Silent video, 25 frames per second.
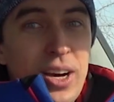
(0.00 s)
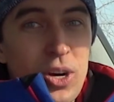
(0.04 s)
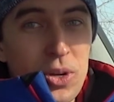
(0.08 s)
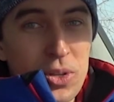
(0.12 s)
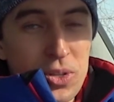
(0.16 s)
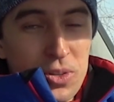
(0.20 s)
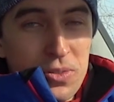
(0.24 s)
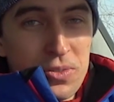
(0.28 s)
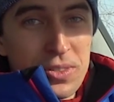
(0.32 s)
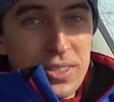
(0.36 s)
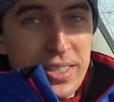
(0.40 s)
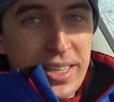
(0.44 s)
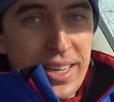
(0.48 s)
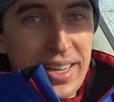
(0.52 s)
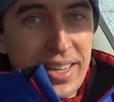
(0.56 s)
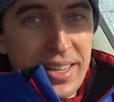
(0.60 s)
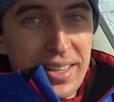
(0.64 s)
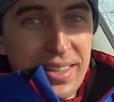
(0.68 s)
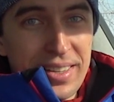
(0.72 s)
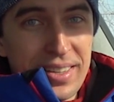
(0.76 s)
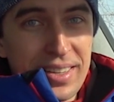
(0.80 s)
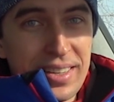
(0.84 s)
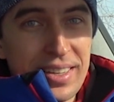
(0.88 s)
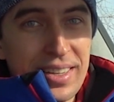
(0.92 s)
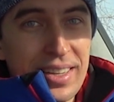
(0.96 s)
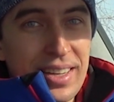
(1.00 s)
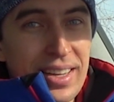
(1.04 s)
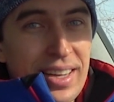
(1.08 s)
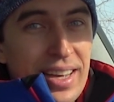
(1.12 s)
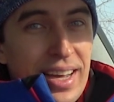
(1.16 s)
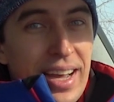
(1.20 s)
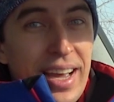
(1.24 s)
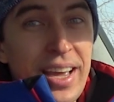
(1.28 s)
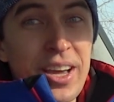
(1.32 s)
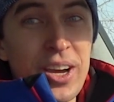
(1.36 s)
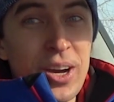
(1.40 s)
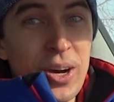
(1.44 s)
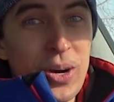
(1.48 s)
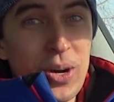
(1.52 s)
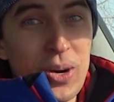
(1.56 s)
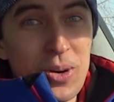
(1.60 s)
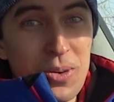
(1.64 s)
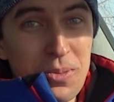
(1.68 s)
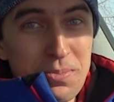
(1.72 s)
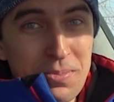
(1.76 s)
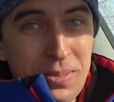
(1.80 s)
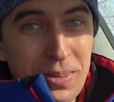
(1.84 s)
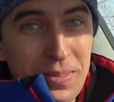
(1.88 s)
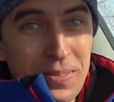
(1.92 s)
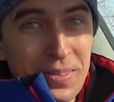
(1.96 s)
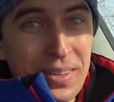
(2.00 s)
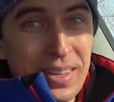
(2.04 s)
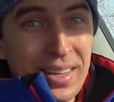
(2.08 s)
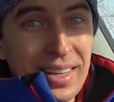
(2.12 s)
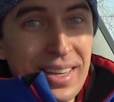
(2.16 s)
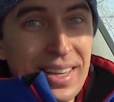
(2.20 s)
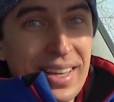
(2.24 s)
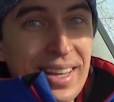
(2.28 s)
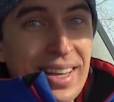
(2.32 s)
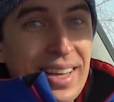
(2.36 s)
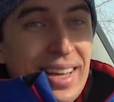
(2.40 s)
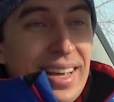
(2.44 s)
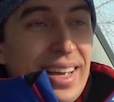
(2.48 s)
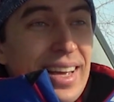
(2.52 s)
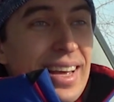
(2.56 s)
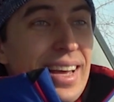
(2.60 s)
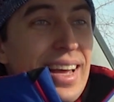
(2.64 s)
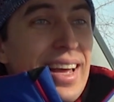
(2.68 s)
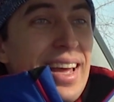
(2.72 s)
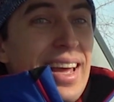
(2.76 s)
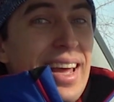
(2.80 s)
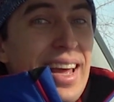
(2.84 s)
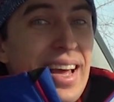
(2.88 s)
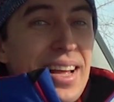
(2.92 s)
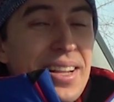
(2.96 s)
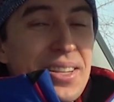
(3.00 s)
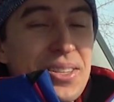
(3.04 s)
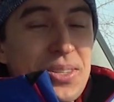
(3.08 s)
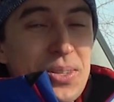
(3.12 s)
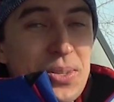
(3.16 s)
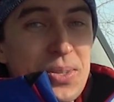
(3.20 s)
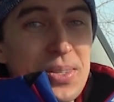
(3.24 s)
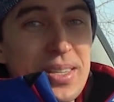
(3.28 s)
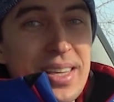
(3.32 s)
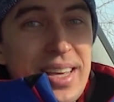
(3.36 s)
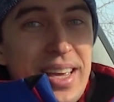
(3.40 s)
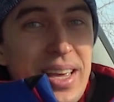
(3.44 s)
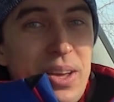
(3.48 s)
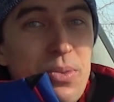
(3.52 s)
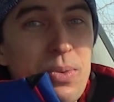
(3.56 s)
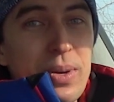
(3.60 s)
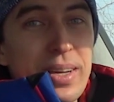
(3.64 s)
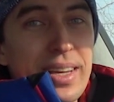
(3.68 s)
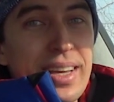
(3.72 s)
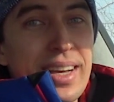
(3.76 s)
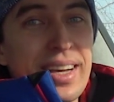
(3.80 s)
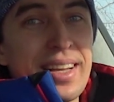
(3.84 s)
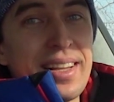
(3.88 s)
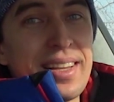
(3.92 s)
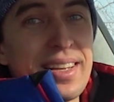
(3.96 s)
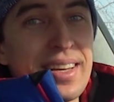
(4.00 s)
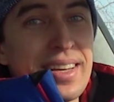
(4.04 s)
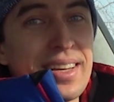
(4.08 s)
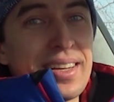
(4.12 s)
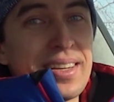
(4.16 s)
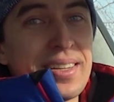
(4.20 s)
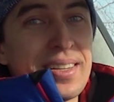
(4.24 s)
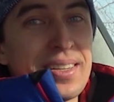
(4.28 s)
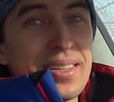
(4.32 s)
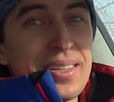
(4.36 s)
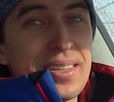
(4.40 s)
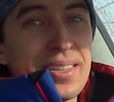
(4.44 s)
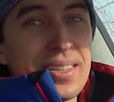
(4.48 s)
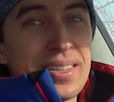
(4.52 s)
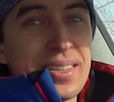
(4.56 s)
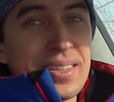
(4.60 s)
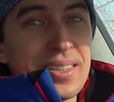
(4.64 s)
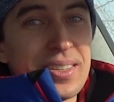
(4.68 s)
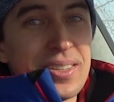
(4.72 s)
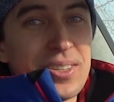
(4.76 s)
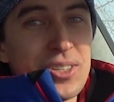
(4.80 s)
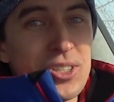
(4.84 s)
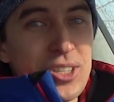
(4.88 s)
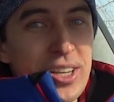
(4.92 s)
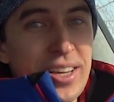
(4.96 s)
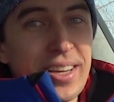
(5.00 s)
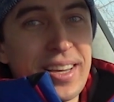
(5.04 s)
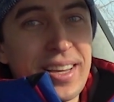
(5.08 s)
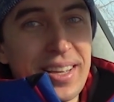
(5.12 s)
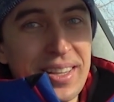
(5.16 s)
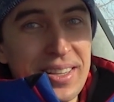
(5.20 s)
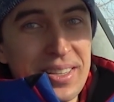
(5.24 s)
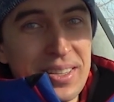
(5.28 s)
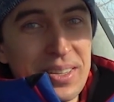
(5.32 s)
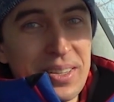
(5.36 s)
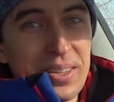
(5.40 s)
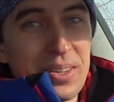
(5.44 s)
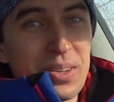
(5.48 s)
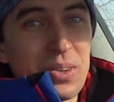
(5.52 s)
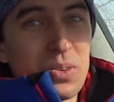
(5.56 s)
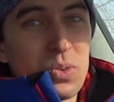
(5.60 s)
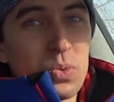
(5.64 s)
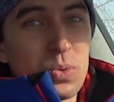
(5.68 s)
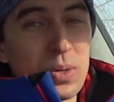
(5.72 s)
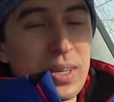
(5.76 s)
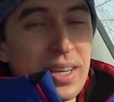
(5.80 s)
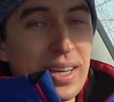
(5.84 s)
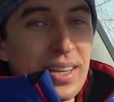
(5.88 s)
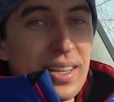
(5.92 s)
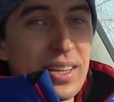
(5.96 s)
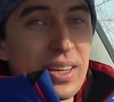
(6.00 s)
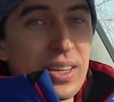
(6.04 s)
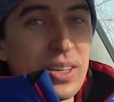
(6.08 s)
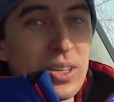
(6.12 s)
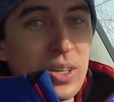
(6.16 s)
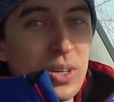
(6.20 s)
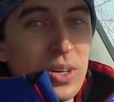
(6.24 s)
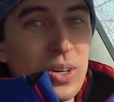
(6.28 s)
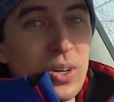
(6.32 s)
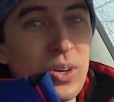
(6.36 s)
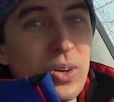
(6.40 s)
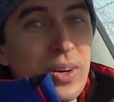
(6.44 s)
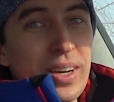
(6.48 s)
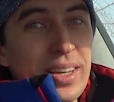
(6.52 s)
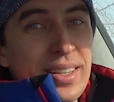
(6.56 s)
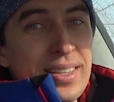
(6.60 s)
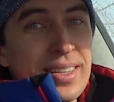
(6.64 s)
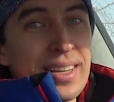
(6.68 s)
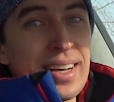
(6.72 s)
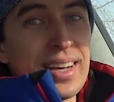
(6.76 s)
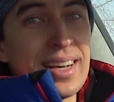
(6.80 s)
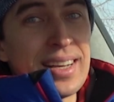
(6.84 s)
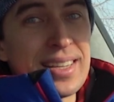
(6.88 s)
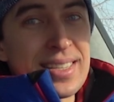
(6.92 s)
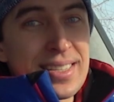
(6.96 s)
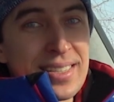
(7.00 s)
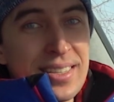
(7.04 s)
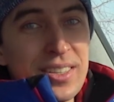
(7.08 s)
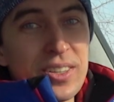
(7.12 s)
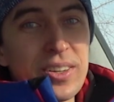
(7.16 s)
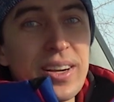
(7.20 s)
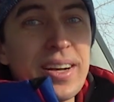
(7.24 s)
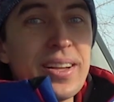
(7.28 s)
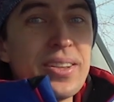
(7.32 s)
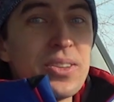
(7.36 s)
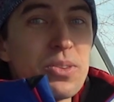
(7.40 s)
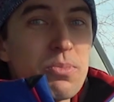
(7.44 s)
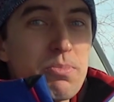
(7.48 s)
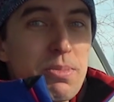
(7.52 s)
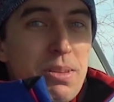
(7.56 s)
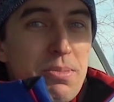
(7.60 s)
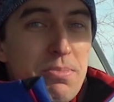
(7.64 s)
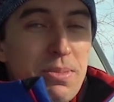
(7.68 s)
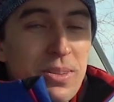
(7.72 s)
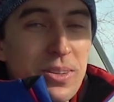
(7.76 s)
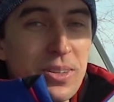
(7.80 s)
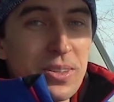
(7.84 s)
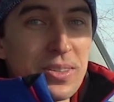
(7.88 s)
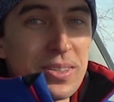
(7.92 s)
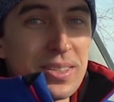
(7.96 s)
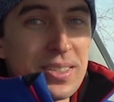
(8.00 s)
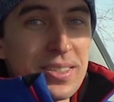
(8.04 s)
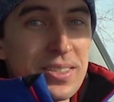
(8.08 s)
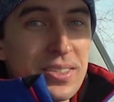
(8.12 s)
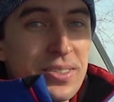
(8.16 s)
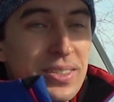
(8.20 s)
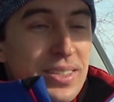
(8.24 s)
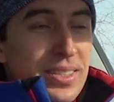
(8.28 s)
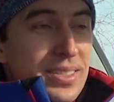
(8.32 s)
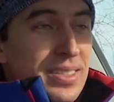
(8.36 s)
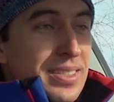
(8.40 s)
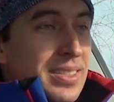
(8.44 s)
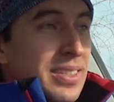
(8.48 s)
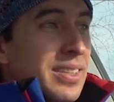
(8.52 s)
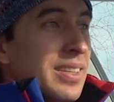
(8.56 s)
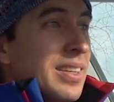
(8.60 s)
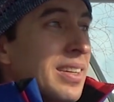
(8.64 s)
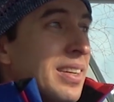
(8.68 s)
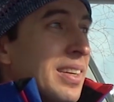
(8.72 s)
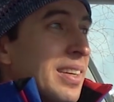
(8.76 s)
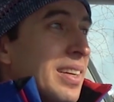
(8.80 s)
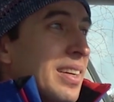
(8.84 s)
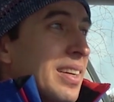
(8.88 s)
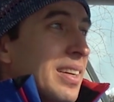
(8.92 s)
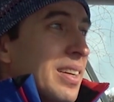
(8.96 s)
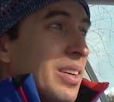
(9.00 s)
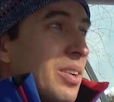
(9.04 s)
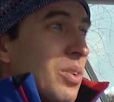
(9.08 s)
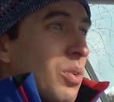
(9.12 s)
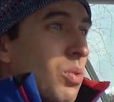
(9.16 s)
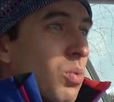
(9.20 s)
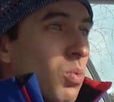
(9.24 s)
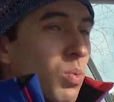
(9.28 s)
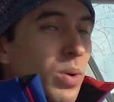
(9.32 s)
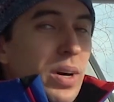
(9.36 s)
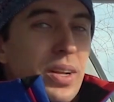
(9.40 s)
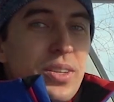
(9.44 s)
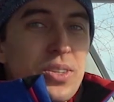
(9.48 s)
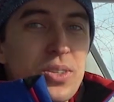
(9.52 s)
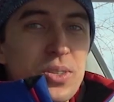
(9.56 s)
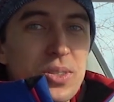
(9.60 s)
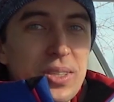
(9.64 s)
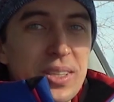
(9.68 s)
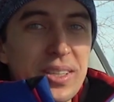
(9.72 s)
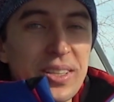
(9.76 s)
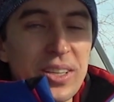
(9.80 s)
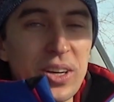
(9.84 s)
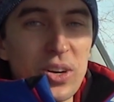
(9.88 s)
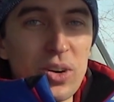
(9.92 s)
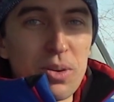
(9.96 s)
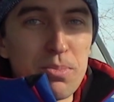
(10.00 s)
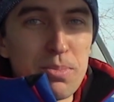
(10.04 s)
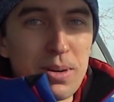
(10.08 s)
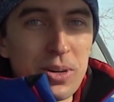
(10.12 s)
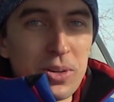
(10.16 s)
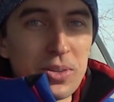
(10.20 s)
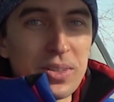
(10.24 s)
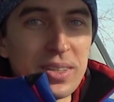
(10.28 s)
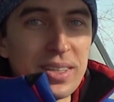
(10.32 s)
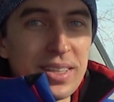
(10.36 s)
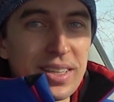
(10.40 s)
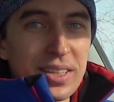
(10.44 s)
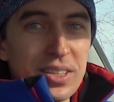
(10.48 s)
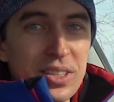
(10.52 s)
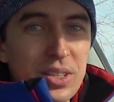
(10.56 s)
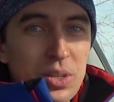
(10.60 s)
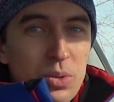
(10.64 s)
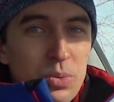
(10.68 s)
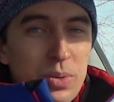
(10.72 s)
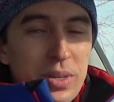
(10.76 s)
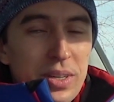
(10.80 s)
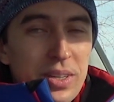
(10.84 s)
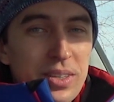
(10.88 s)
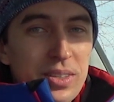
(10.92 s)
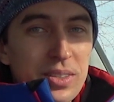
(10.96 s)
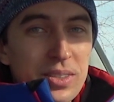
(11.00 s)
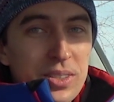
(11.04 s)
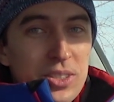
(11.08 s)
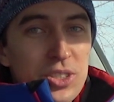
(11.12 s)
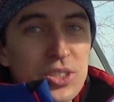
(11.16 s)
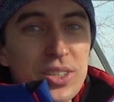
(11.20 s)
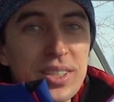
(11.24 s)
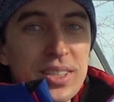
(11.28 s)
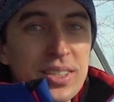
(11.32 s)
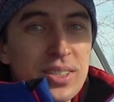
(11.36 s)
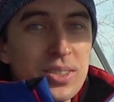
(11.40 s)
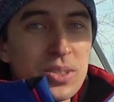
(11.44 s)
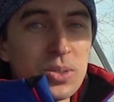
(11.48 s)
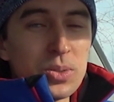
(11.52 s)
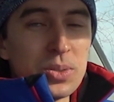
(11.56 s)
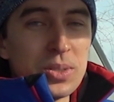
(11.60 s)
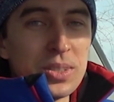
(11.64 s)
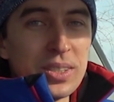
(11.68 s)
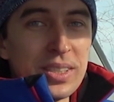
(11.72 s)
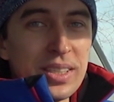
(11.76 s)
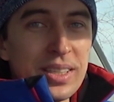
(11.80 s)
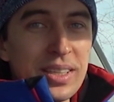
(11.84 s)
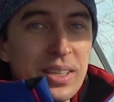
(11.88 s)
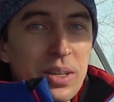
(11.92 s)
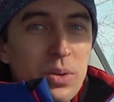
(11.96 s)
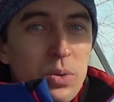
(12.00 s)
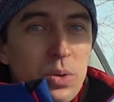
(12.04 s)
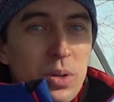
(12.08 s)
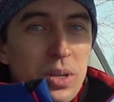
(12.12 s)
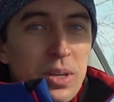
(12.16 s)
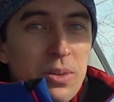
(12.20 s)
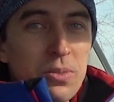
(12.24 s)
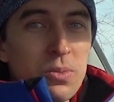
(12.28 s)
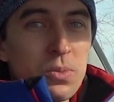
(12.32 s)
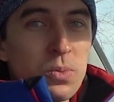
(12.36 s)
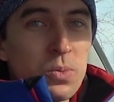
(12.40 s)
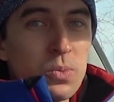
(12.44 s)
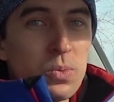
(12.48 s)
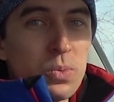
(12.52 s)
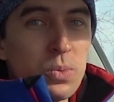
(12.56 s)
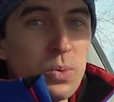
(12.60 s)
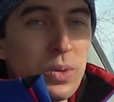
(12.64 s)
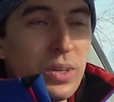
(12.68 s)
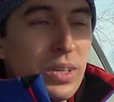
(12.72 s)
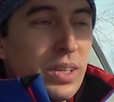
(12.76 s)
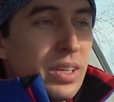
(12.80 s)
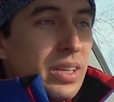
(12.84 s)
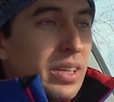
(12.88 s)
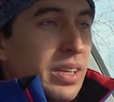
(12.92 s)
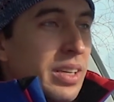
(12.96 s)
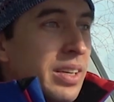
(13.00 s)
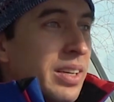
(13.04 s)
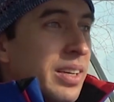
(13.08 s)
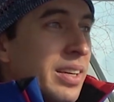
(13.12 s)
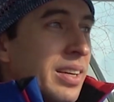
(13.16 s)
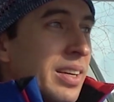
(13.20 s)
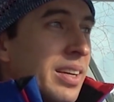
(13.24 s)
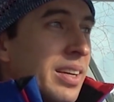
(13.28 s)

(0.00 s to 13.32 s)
out of 10. I hope. And today we're gonna check it. We're gonna go and ask random people on the streets what do they know about electric vehicles, just to see if we